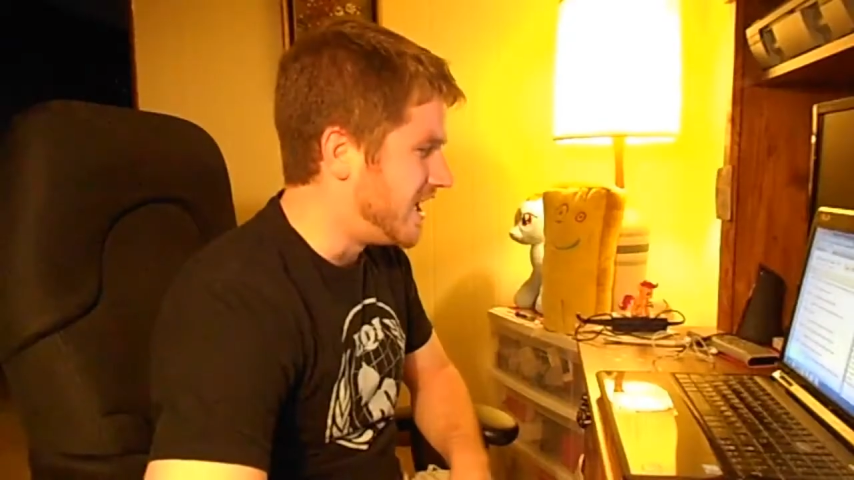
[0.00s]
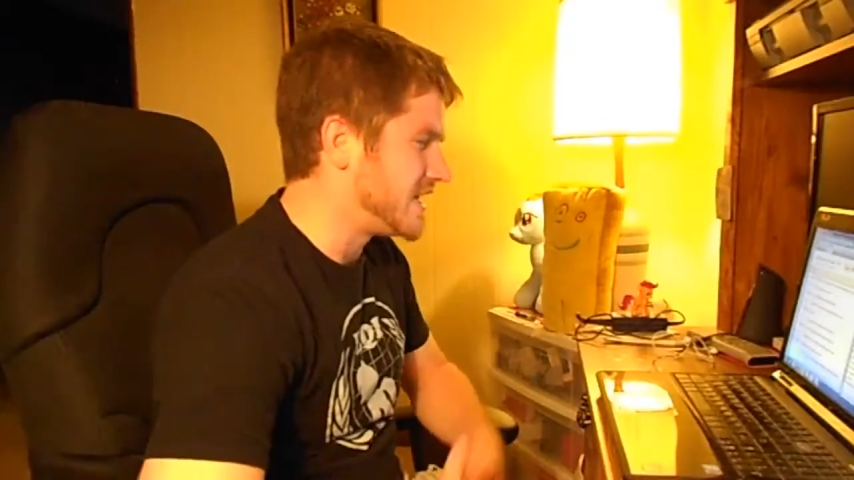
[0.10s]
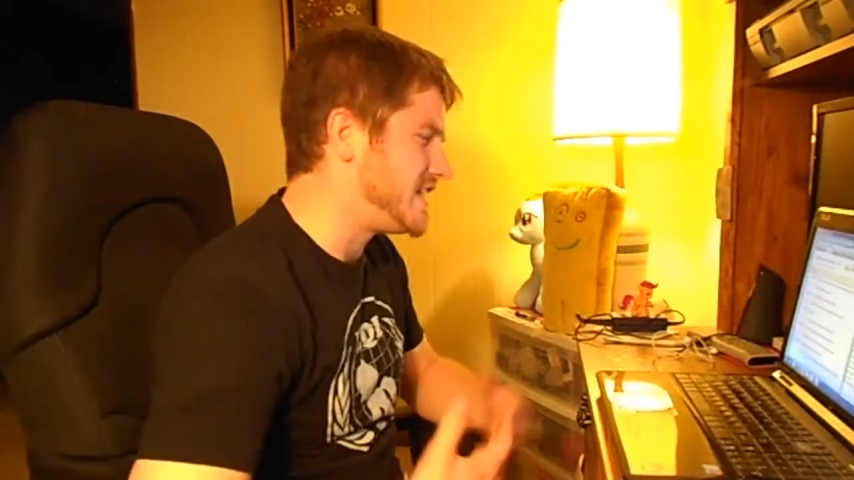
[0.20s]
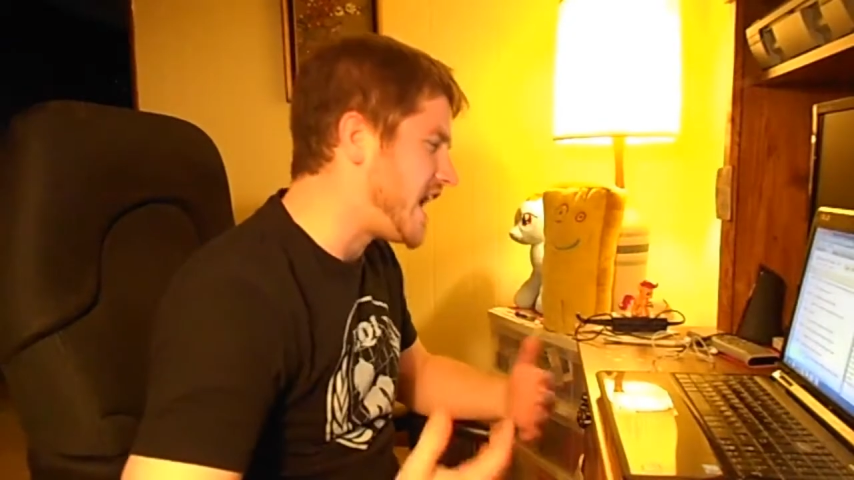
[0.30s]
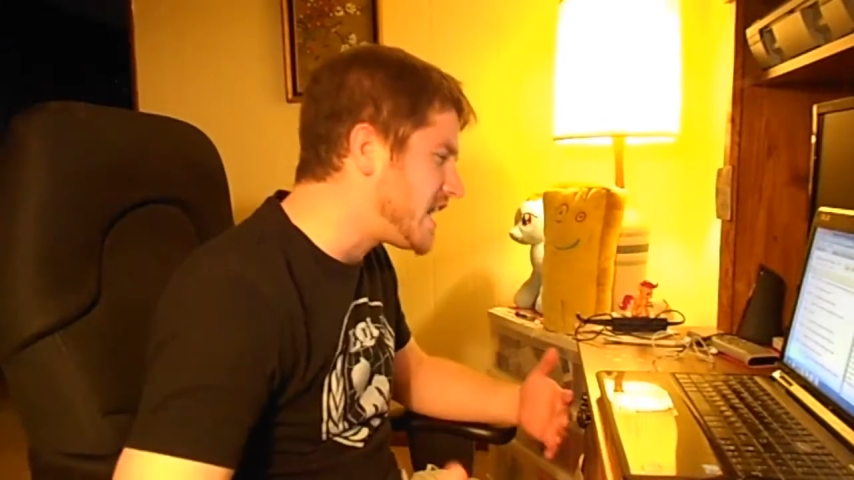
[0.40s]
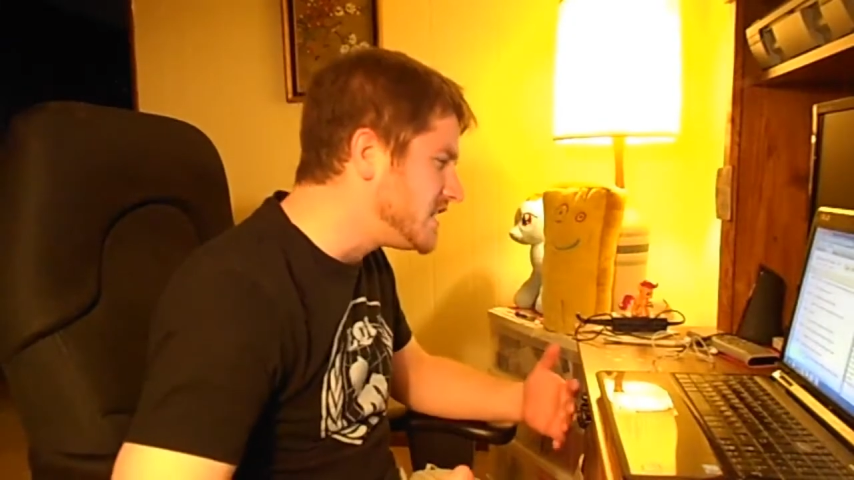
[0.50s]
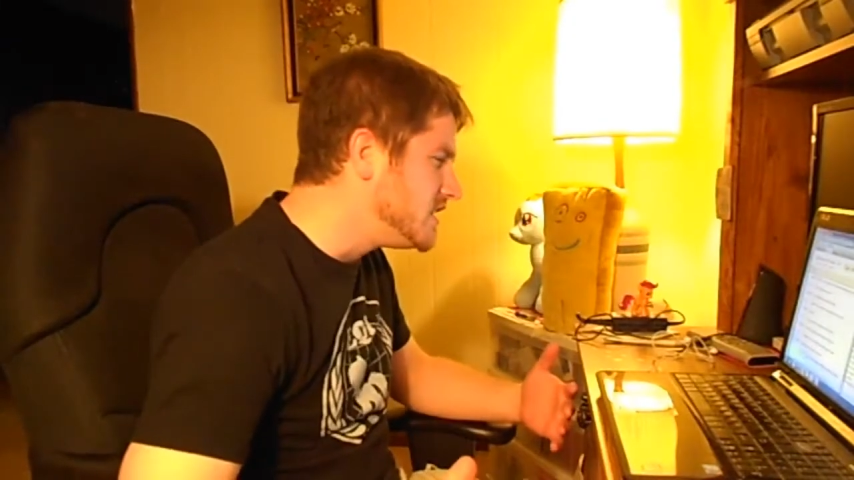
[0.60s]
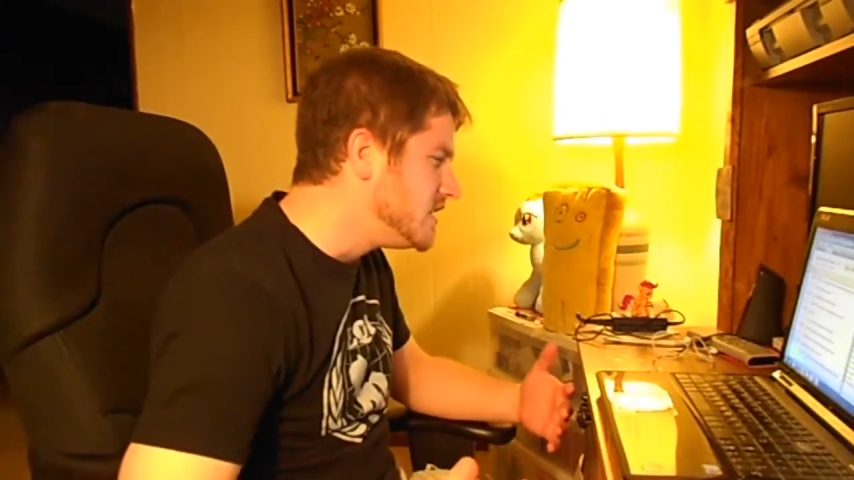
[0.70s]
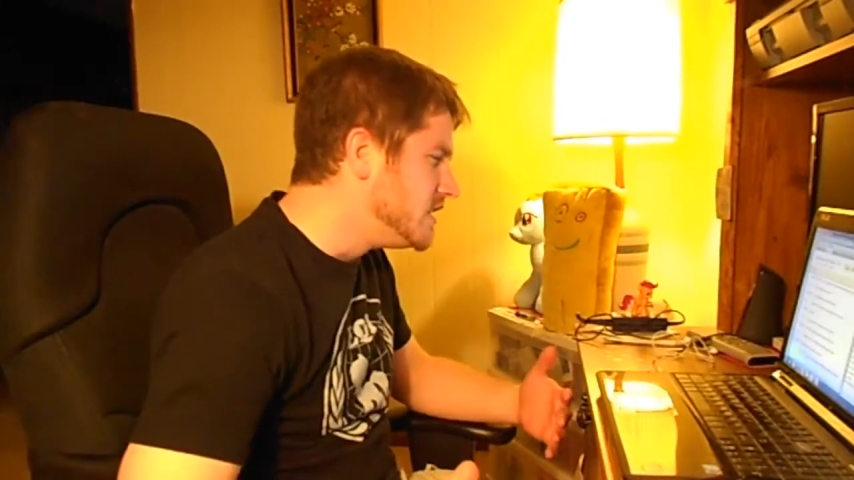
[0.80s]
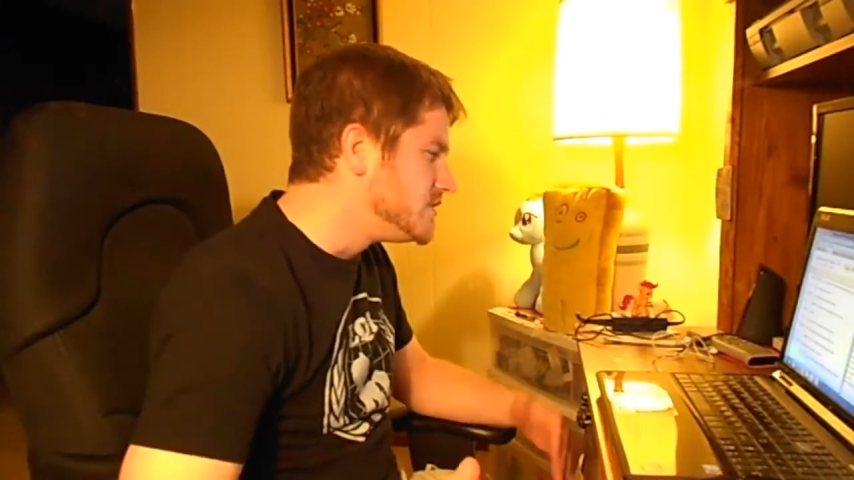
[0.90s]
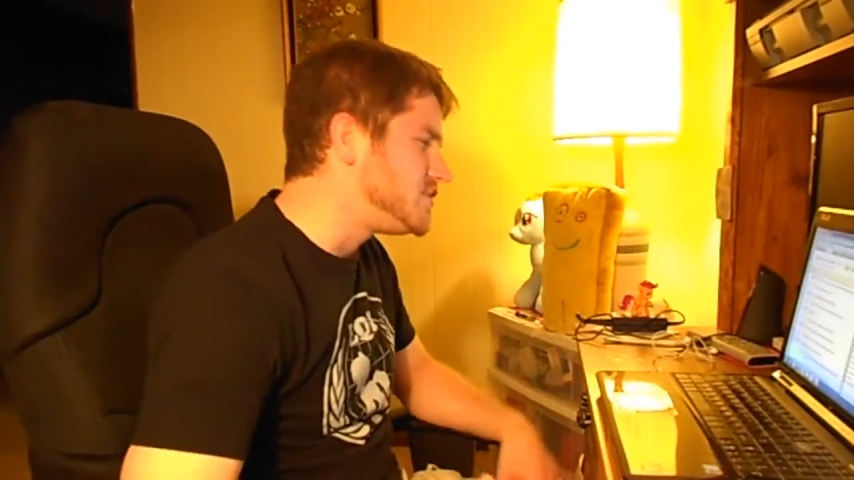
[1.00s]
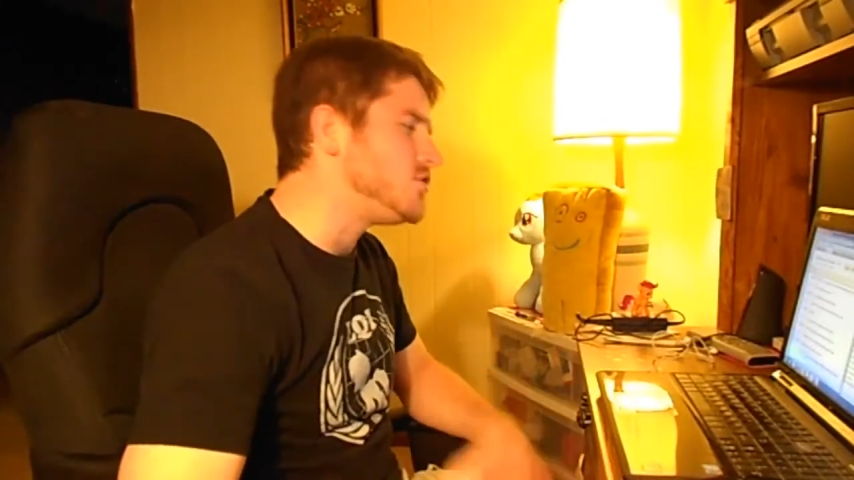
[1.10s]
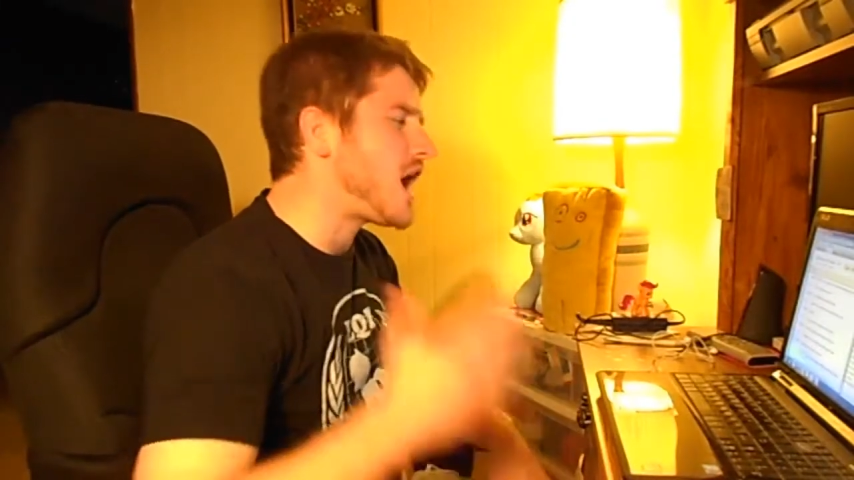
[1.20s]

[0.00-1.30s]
Again? Do you